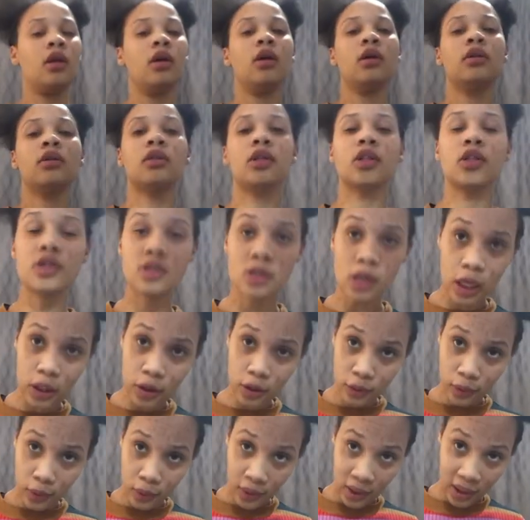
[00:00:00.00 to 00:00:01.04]
So you start off
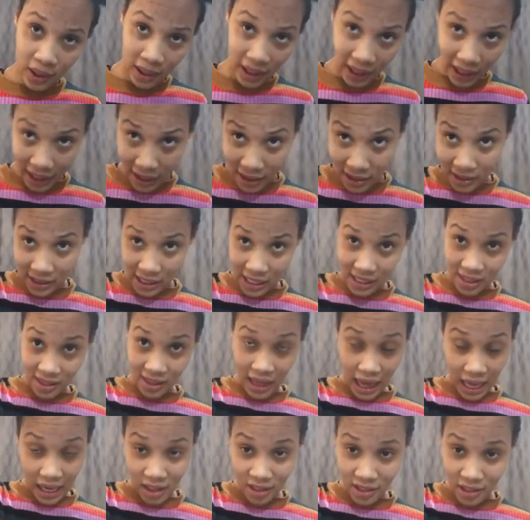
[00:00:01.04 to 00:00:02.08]
with the ends, as
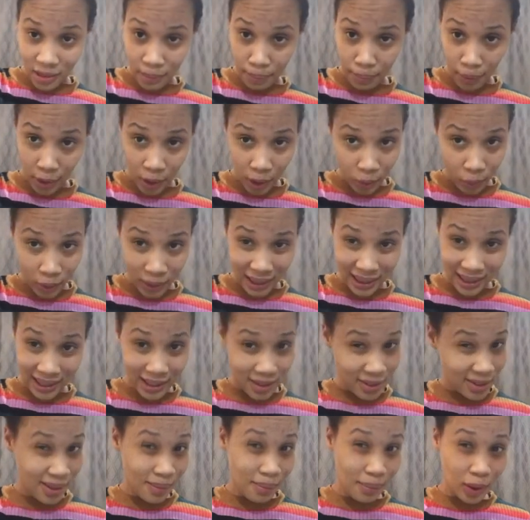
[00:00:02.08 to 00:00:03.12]
that is the part where there's
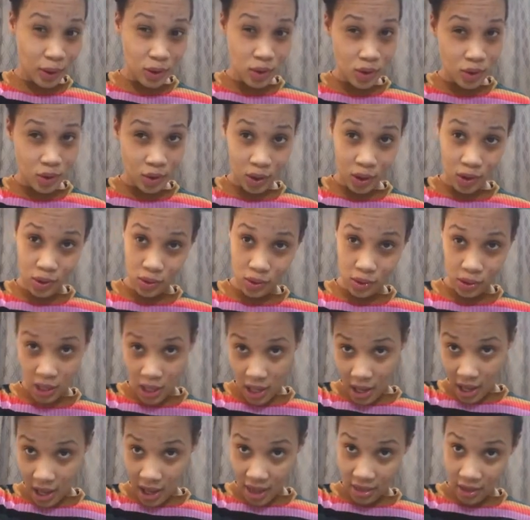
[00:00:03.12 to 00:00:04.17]
the most knots,
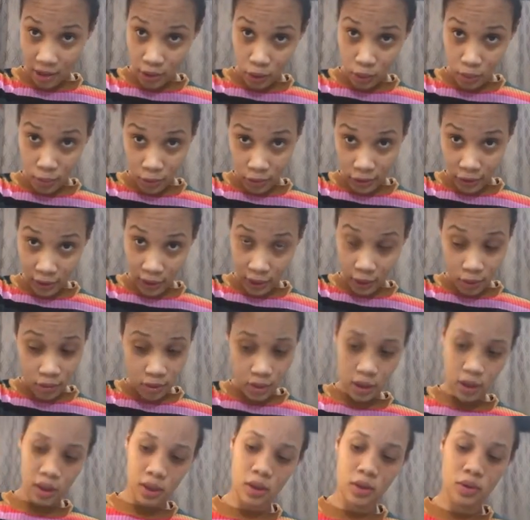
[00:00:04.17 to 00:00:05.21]
and then you move closer
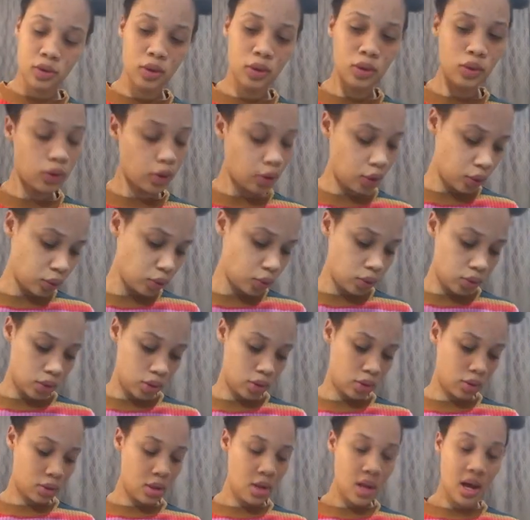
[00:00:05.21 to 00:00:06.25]
and closer to the root
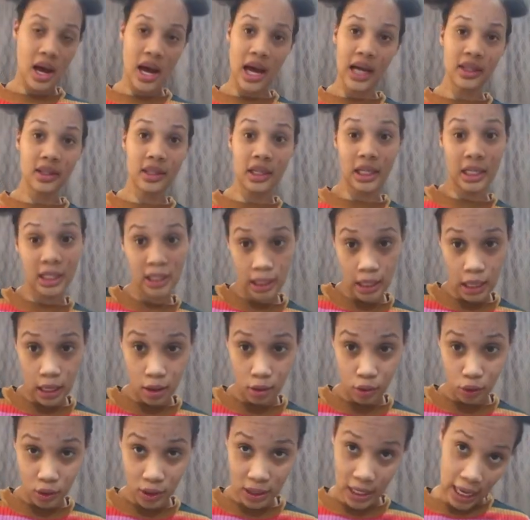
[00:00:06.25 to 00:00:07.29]
until it
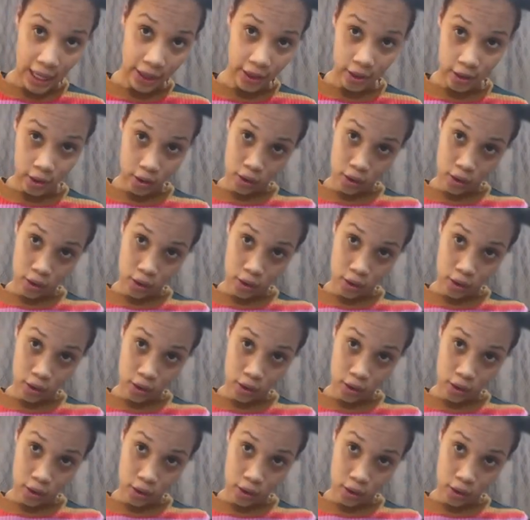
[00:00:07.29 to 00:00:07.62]
goes like this.